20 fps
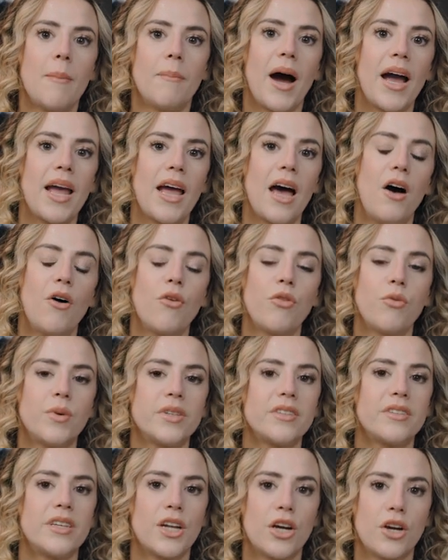my health
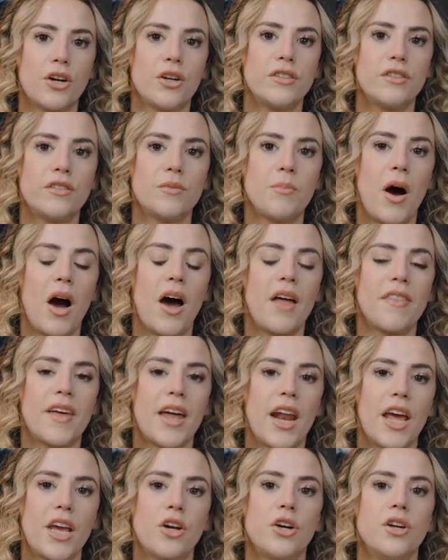was in a good spot
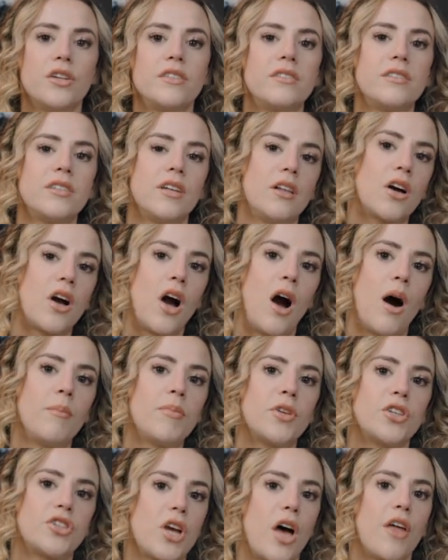that I could still
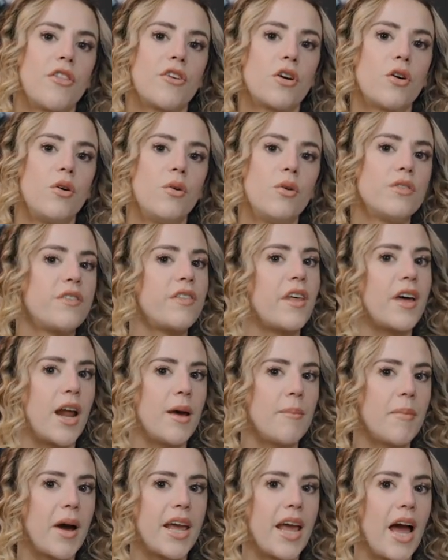accomplish other goals that
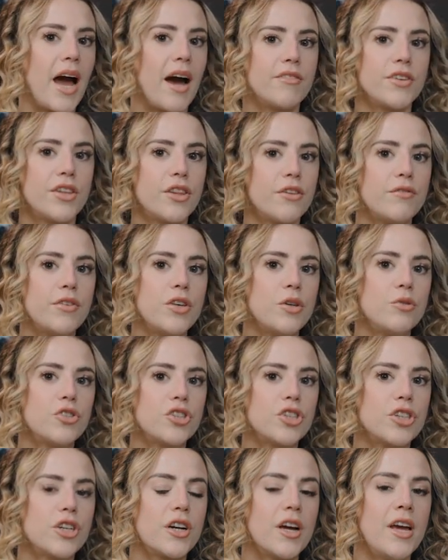I might have in the
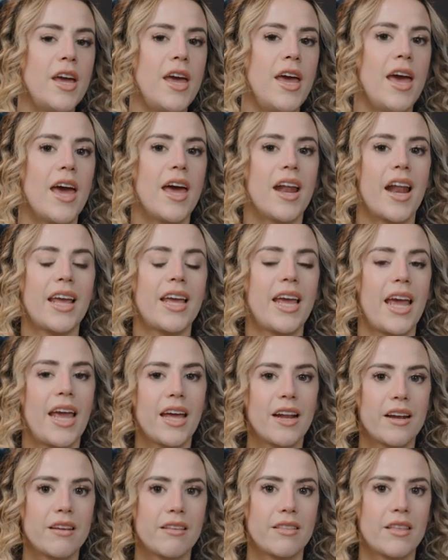future. And I
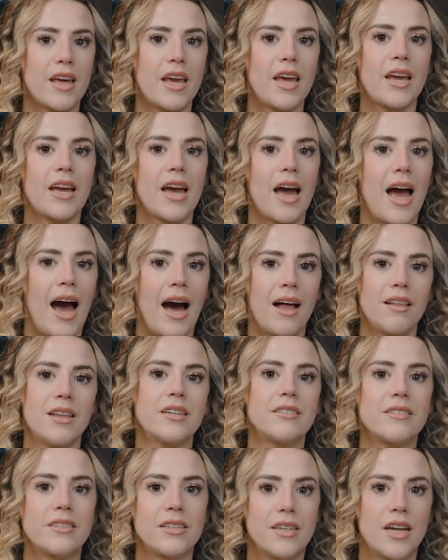can't thank
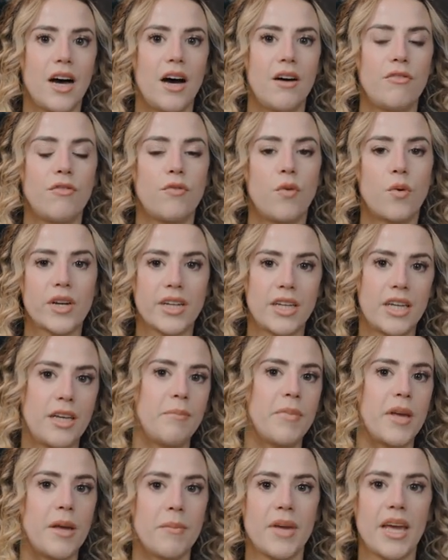Alex enough for
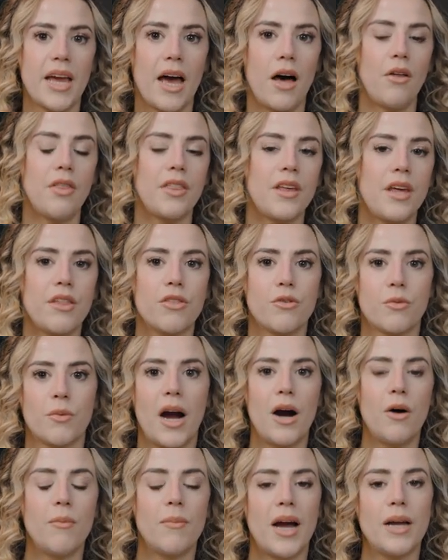keeping me healthy
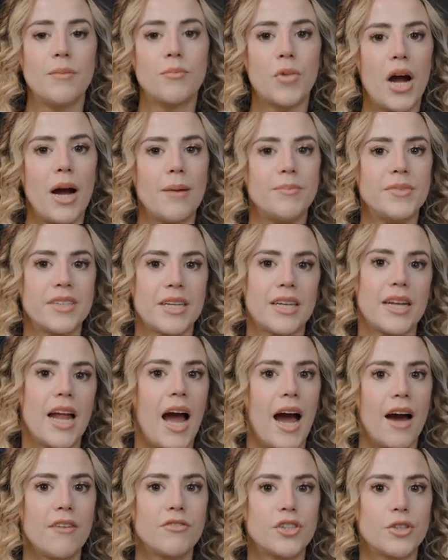throughout my preps and
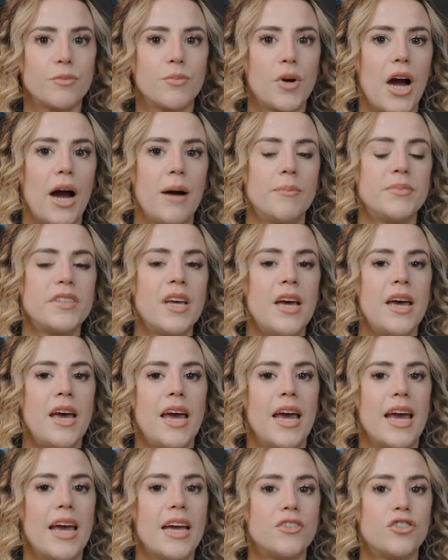after preps
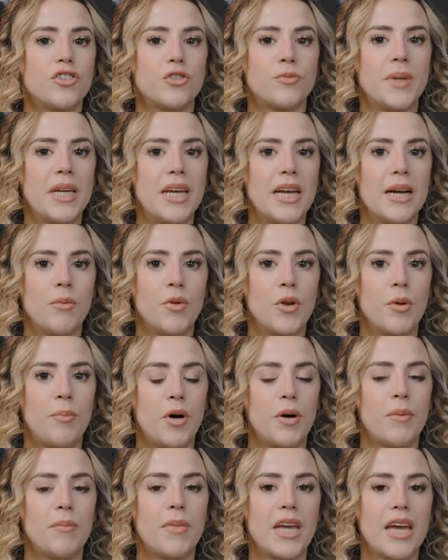and just being able to
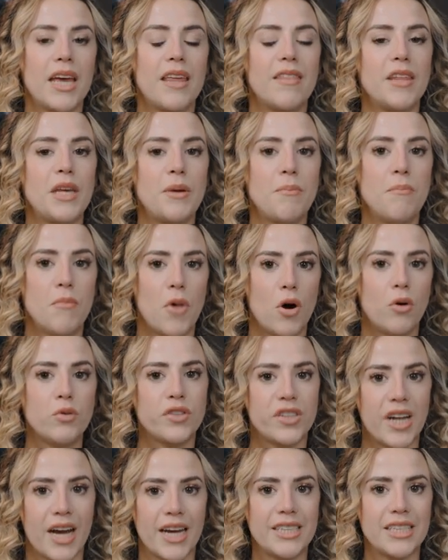put me in the
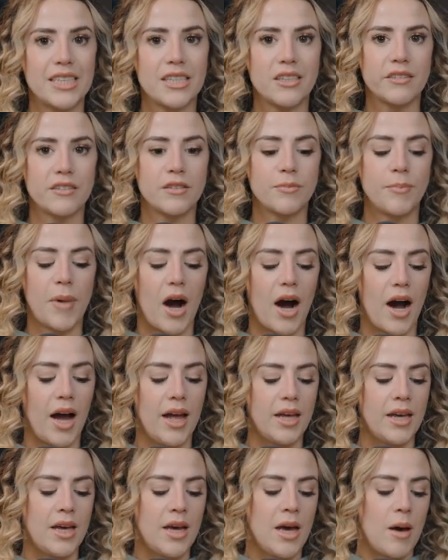most ideal
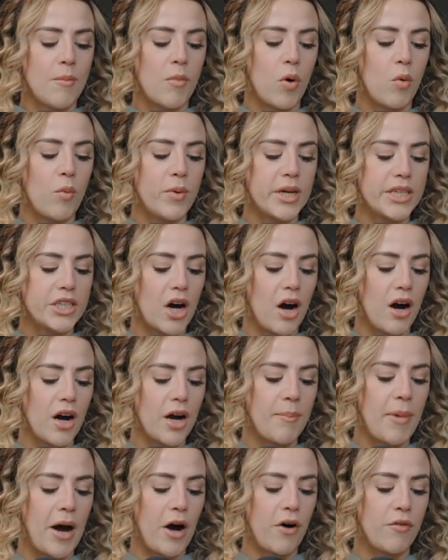spot. But when we talk
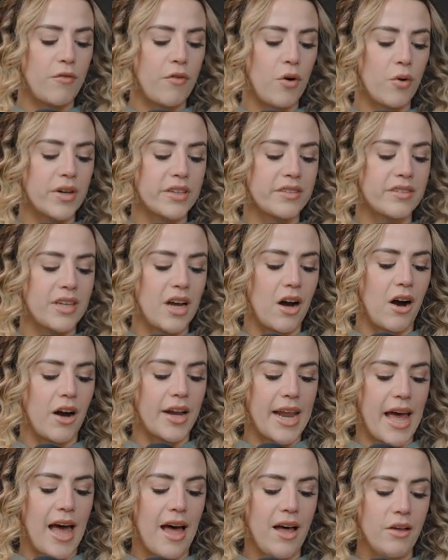about focusing
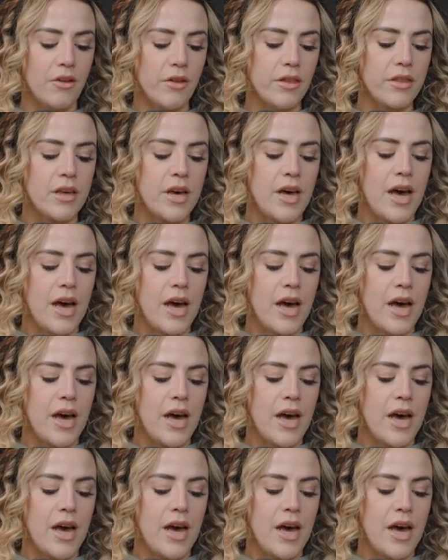on health,